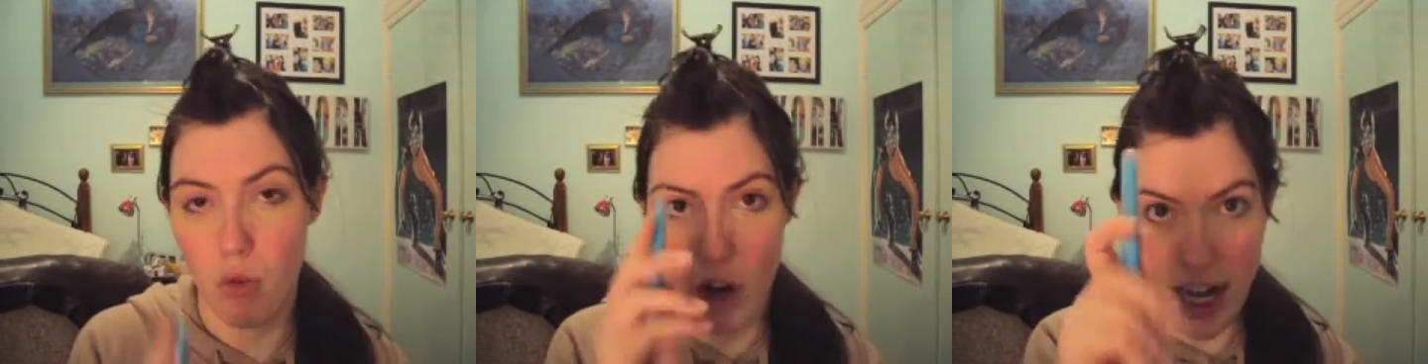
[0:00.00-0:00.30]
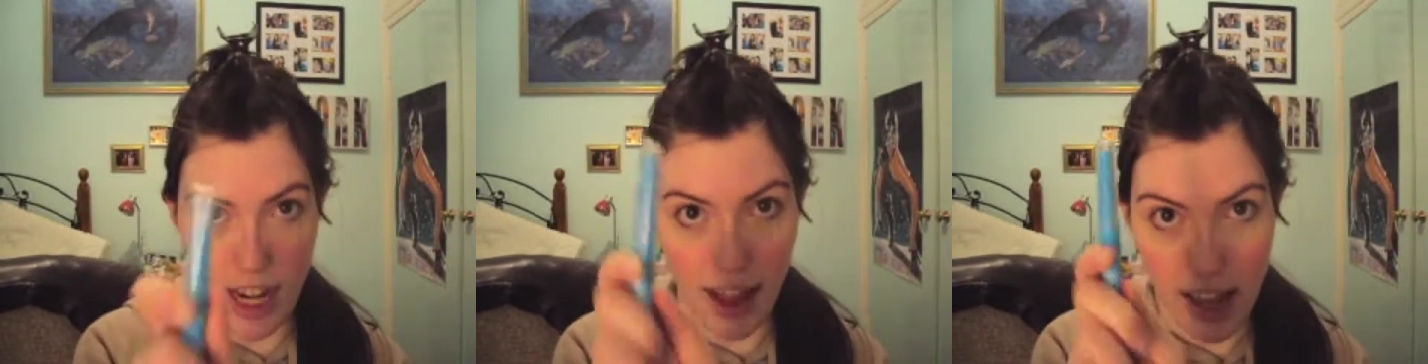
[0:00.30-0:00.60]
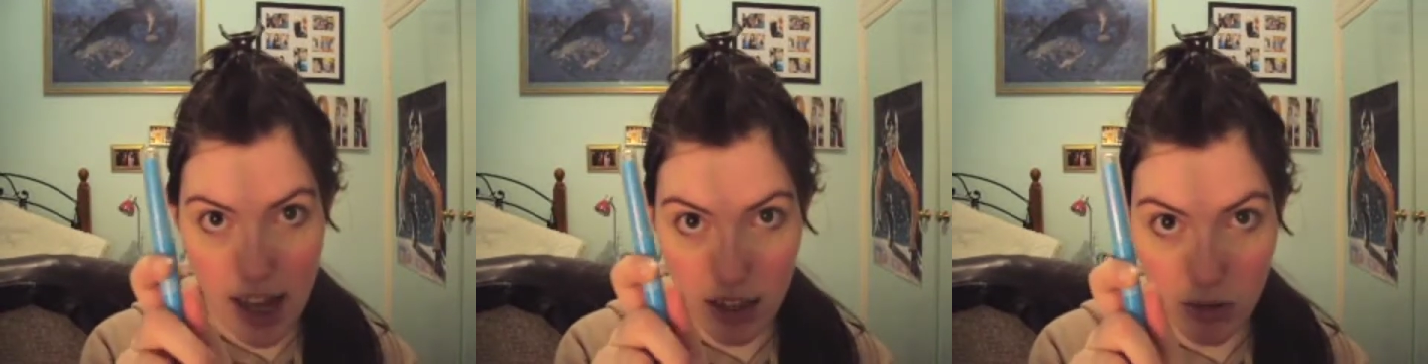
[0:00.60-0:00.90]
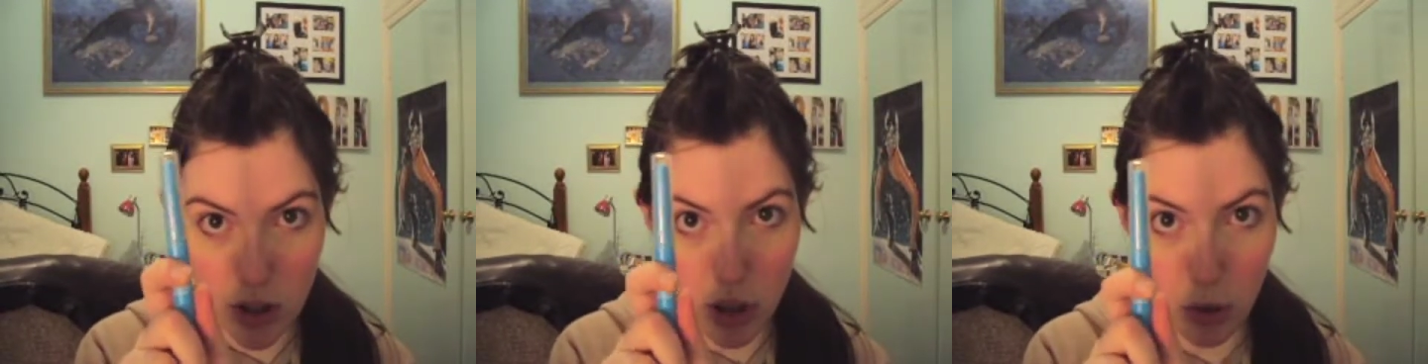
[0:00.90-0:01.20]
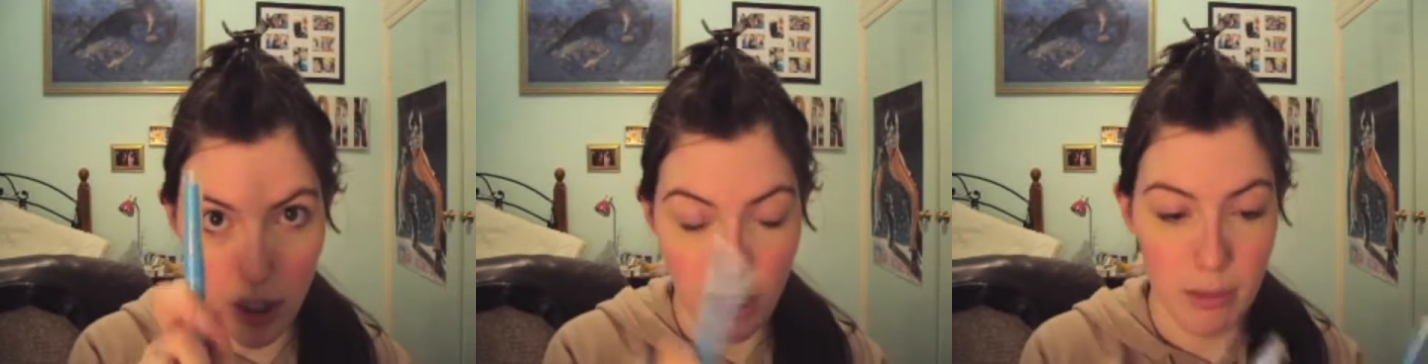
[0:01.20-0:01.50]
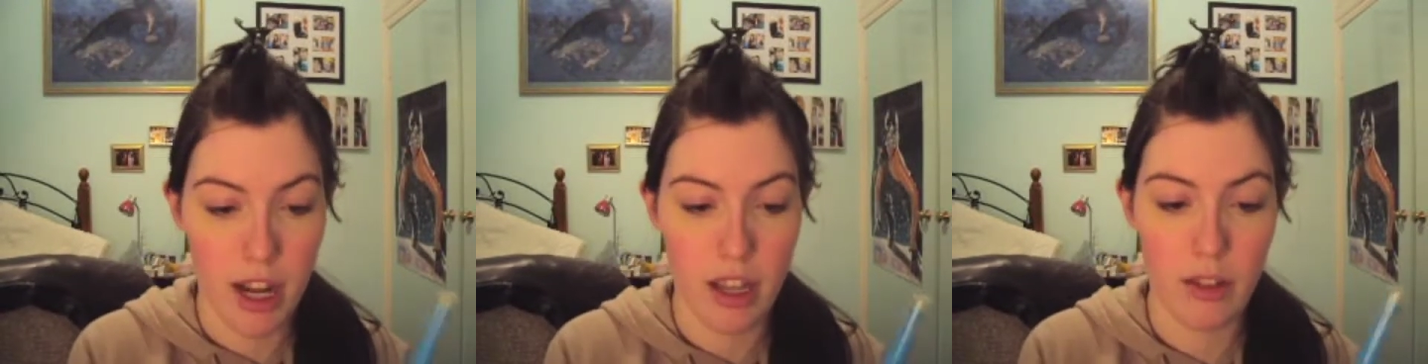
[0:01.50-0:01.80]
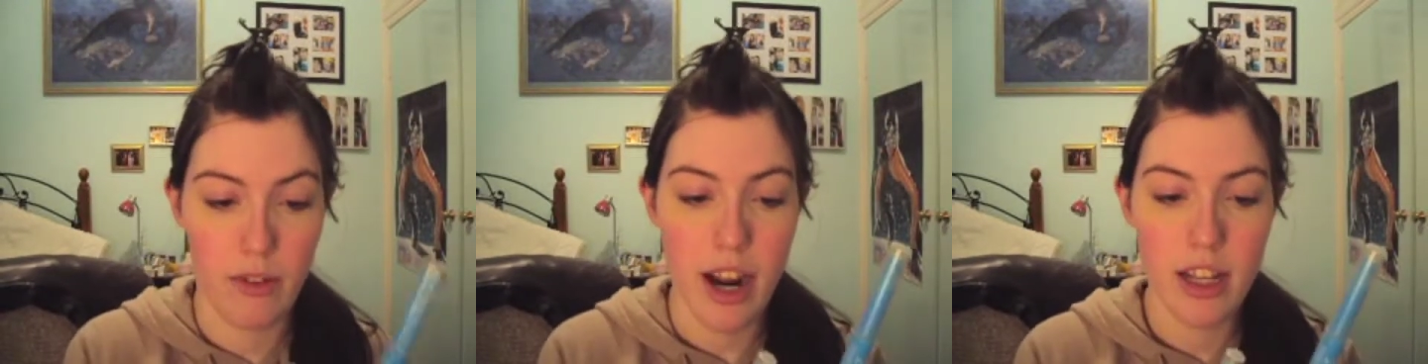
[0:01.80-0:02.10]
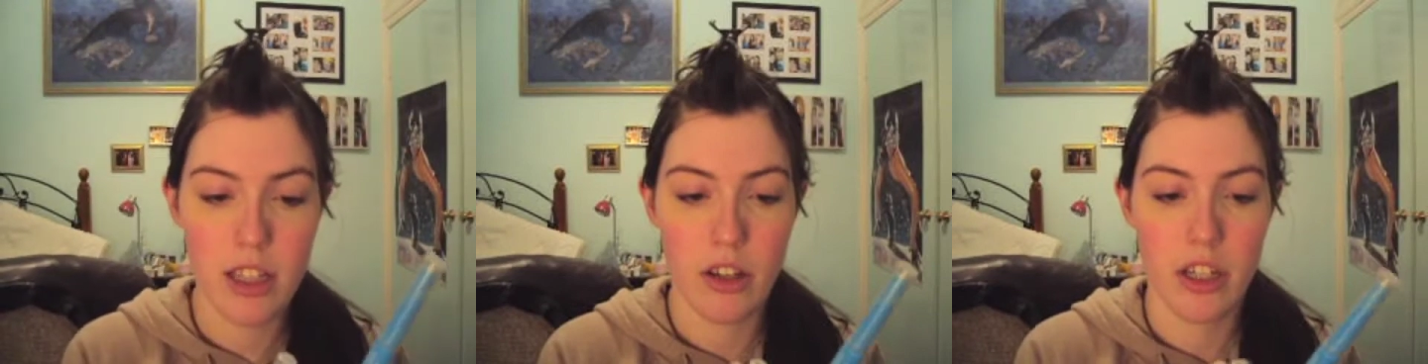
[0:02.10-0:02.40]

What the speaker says: green colour to eliminate the red,